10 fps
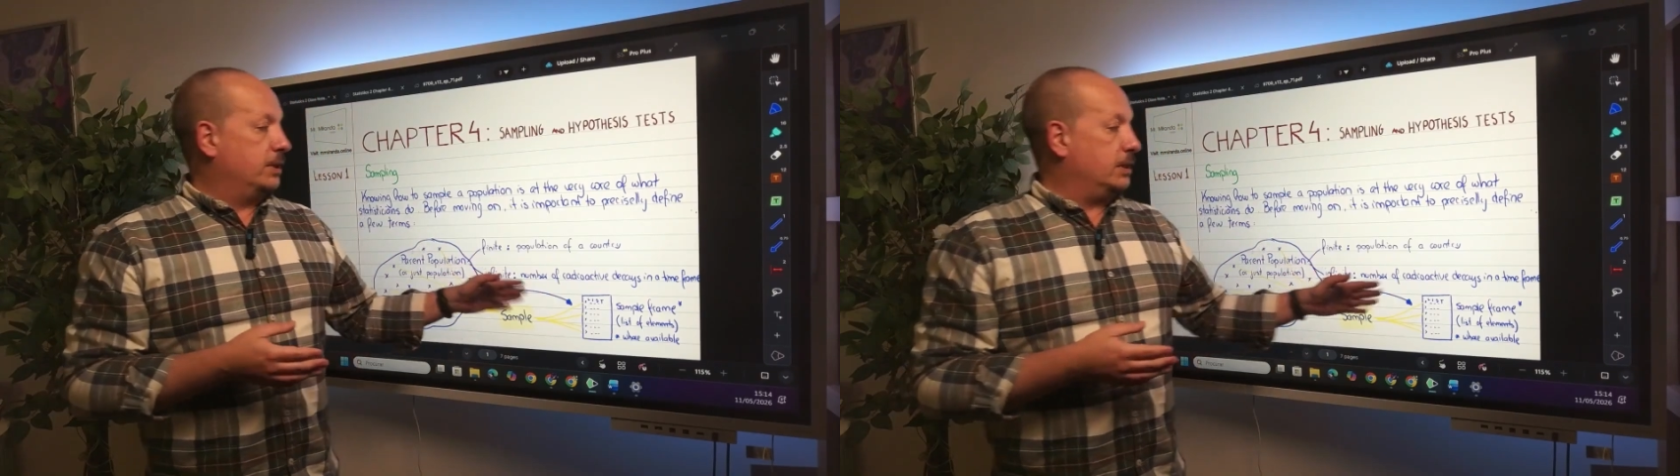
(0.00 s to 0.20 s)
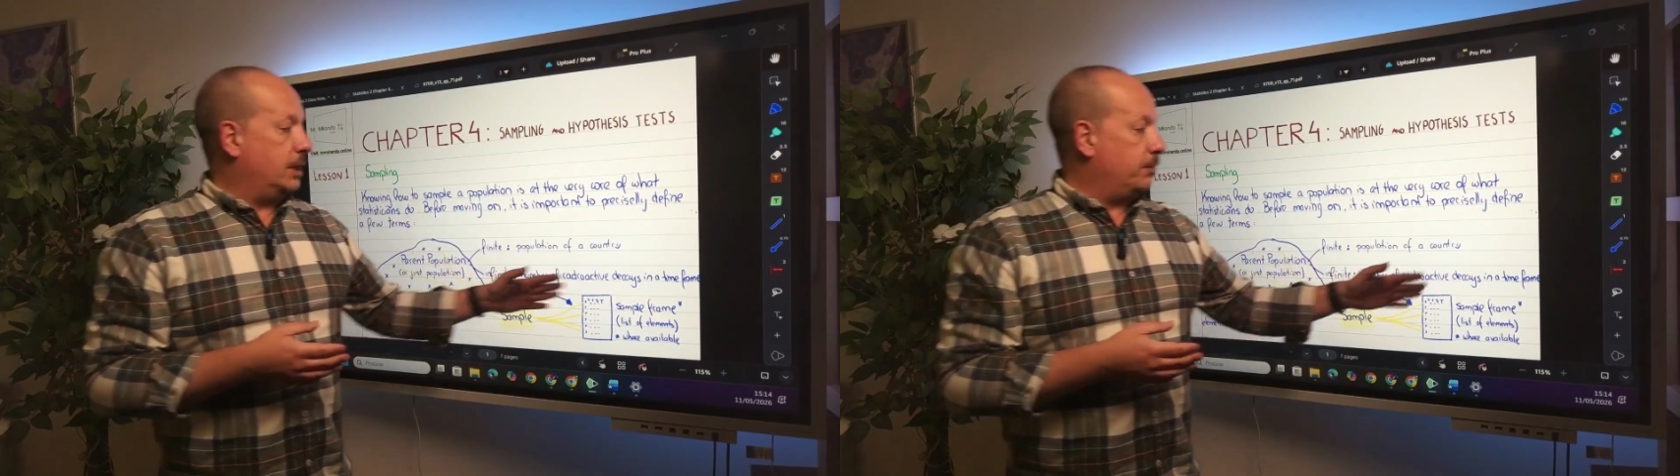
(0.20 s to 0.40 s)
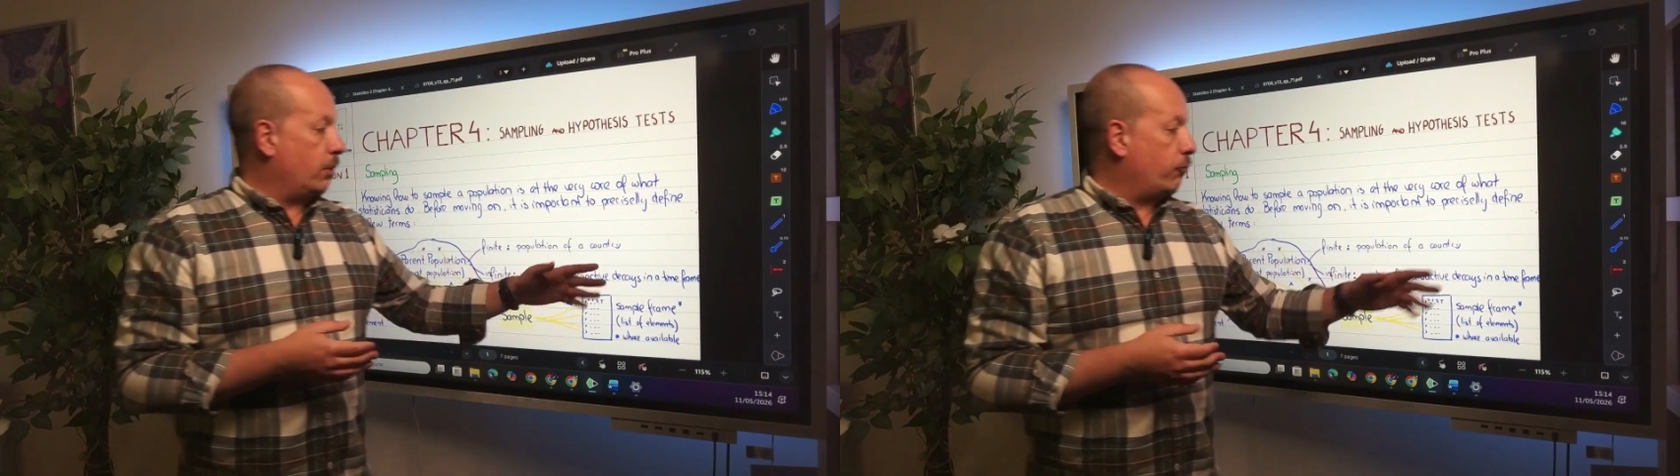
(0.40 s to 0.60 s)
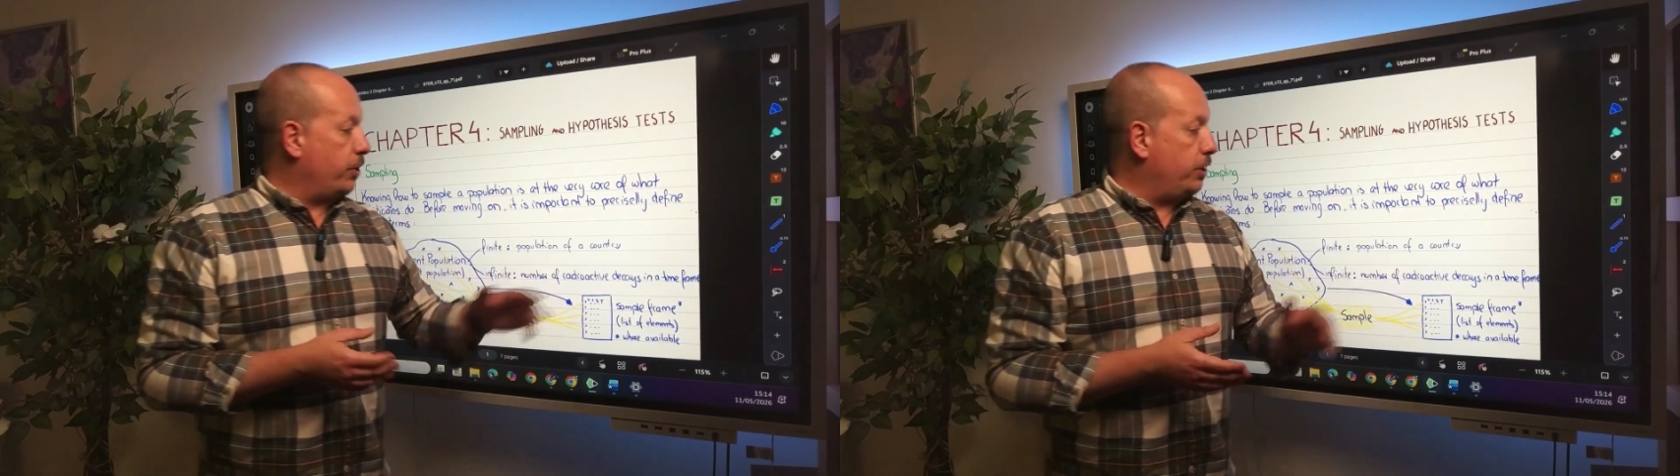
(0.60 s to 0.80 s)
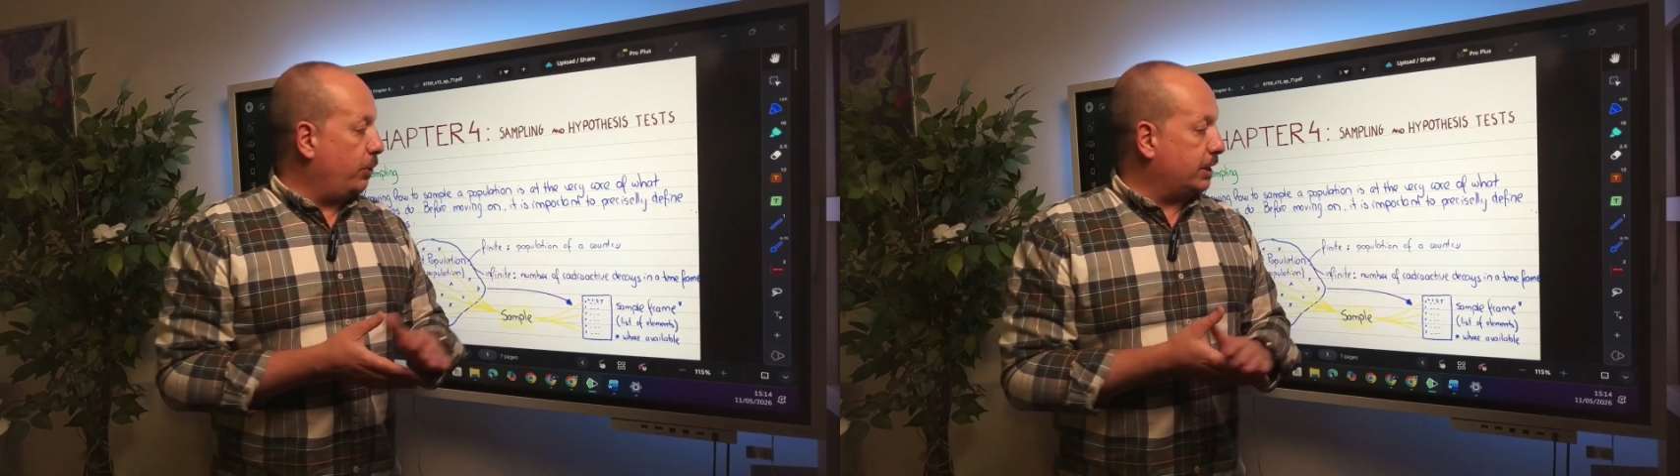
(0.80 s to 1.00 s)
the number of
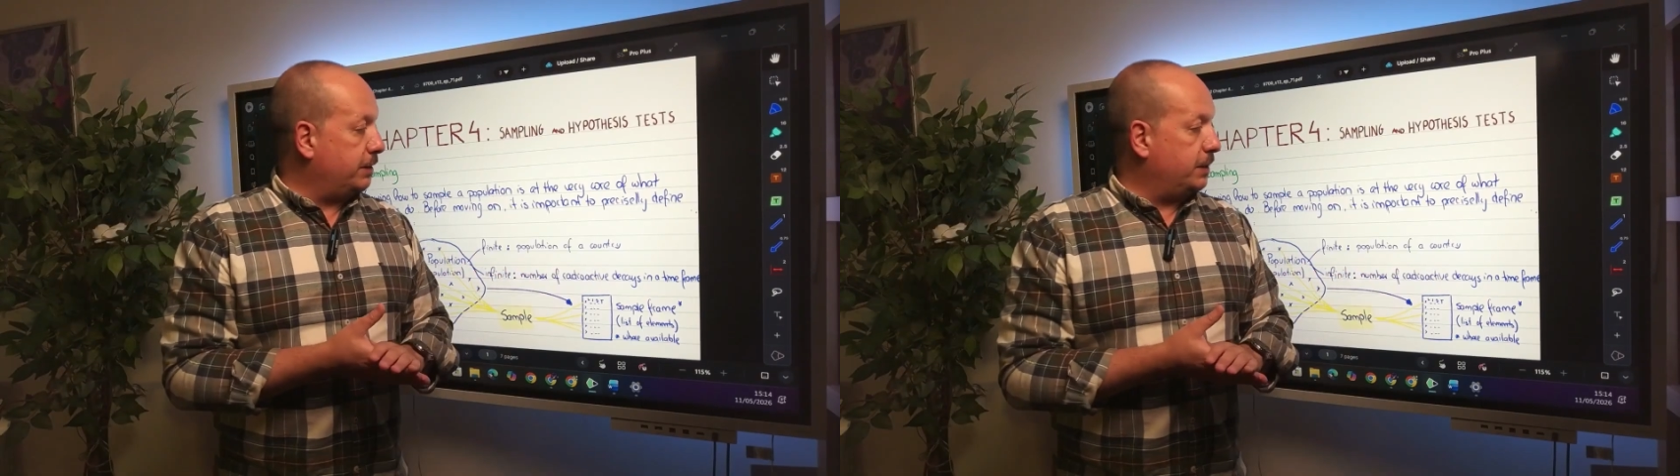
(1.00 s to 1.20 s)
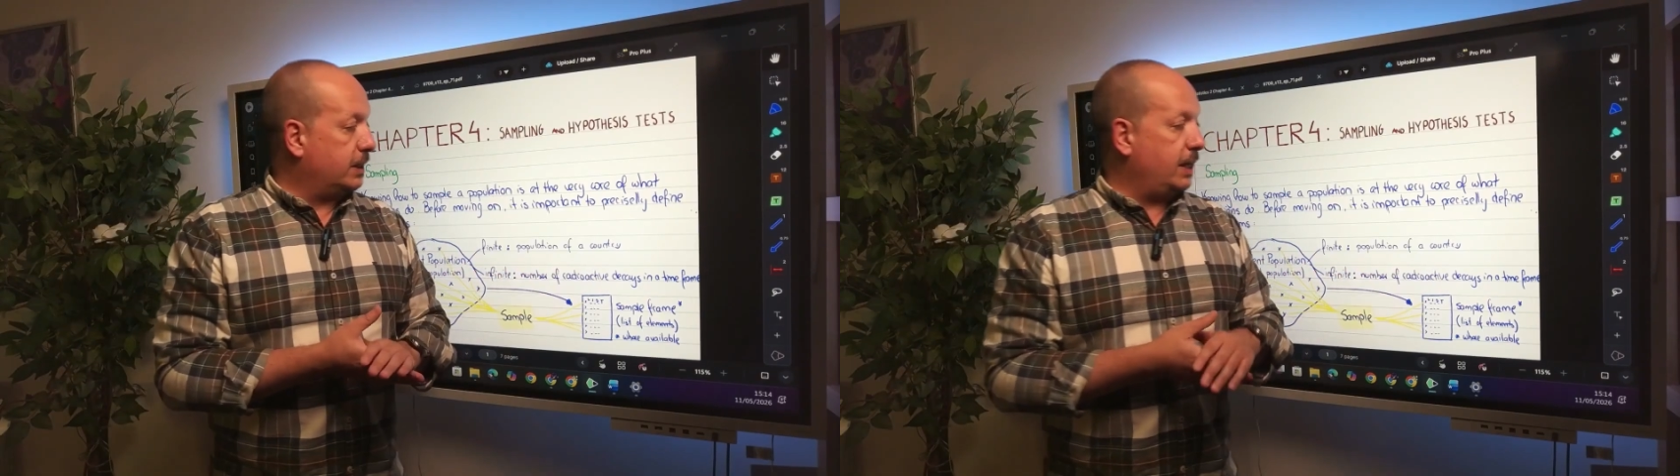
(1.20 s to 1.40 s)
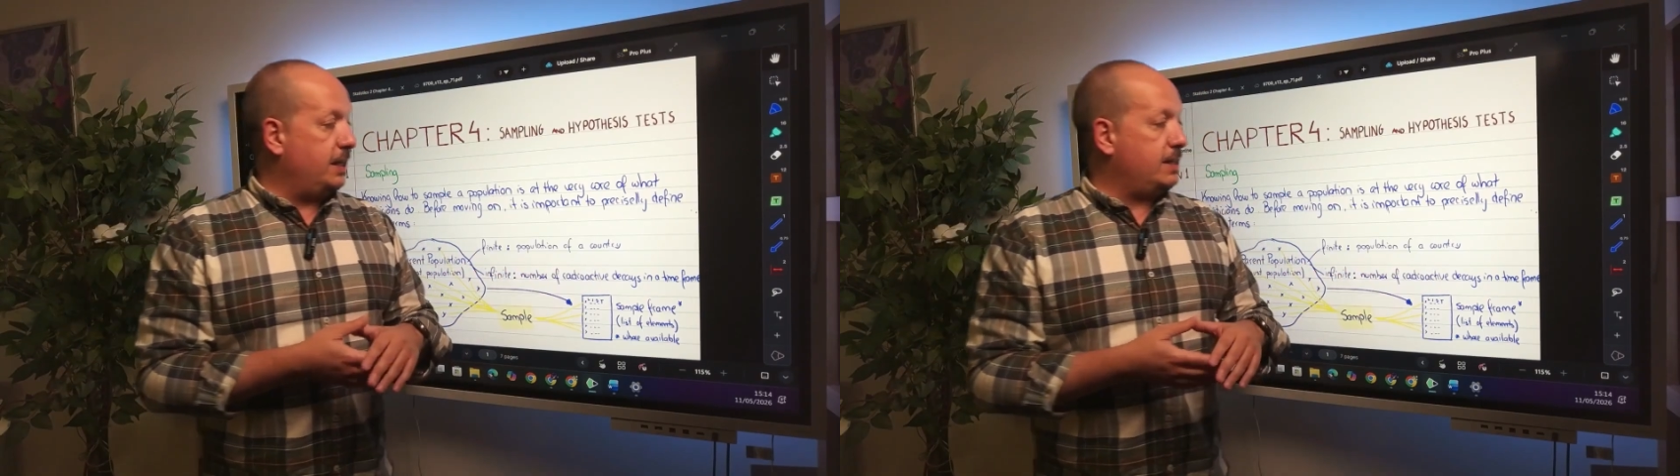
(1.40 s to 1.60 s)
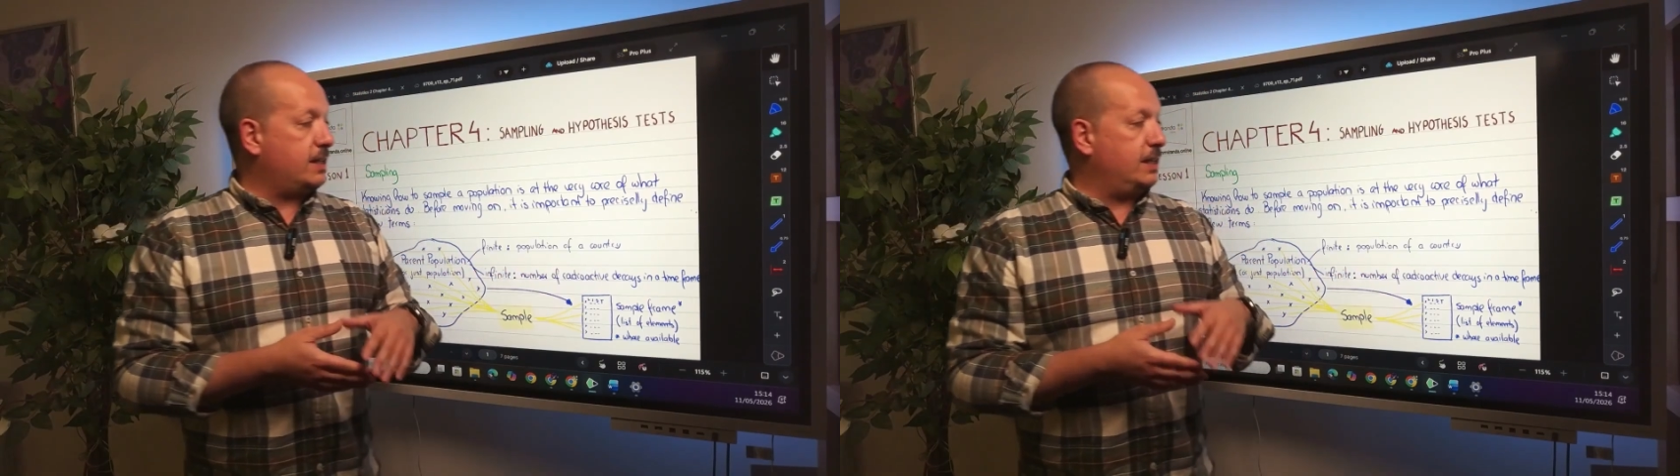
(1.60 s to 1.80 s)
radioactive decays